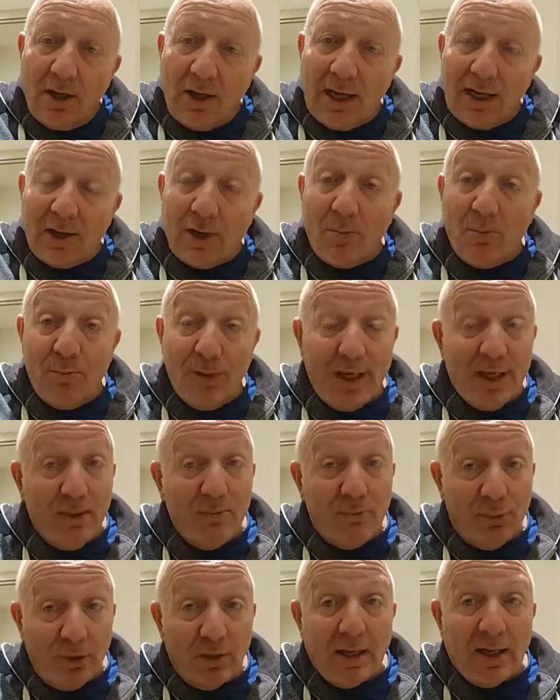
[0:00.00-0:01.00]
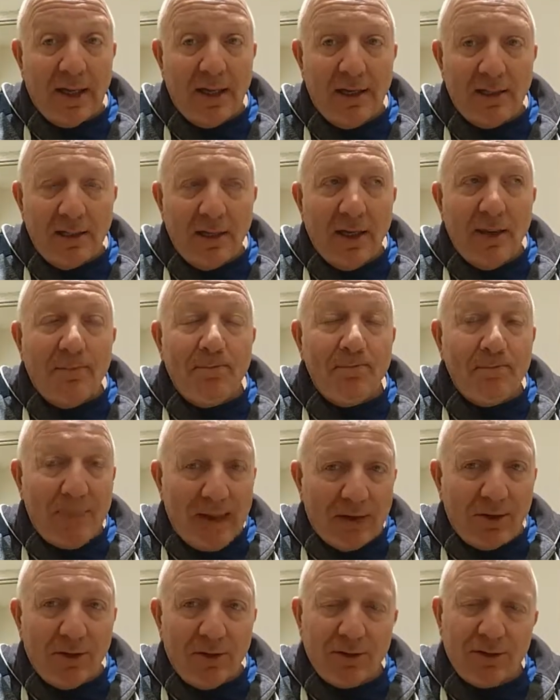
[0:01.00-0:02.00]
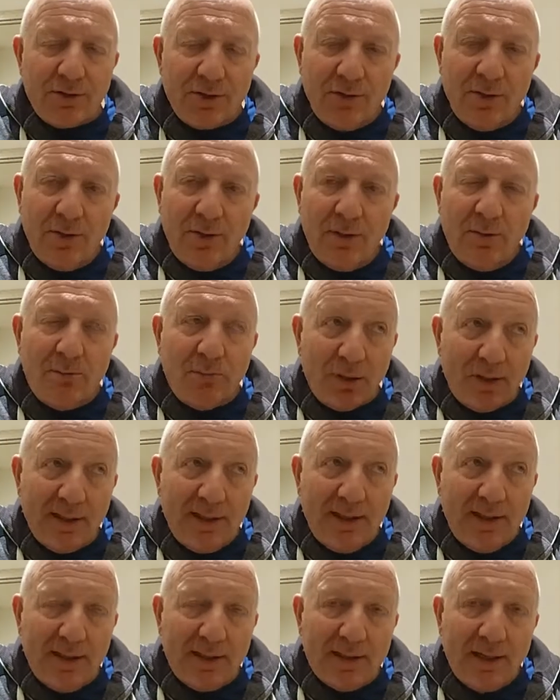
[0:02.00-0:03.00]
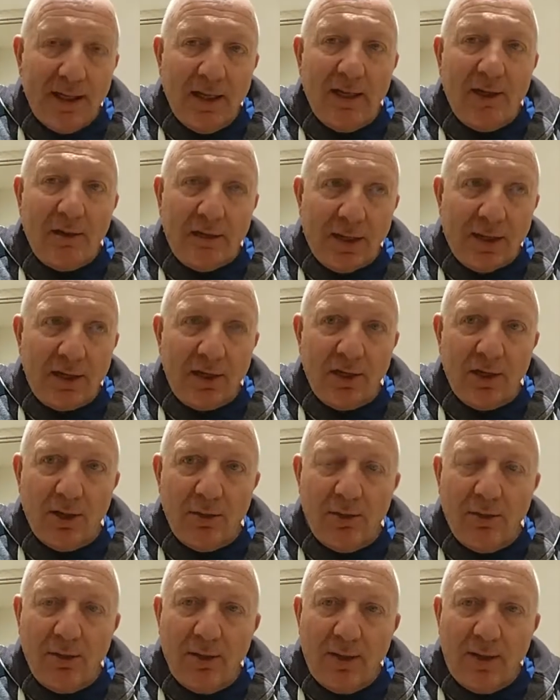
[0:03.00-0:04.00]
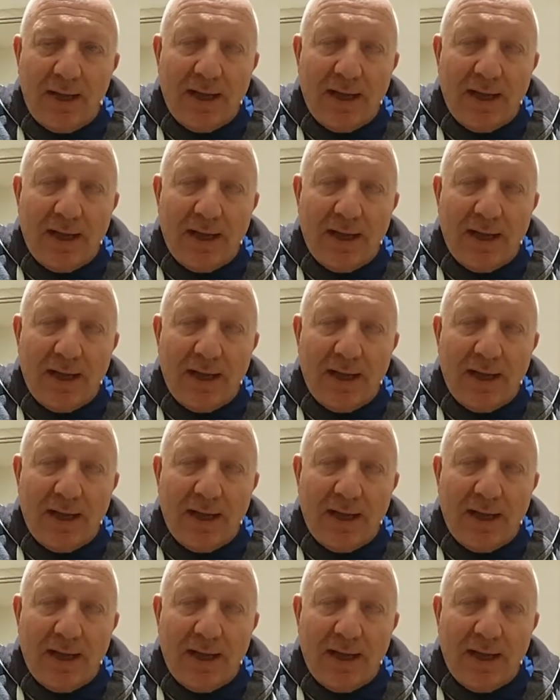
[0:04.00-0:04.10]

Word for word: and on being polite, manners, please, thank you,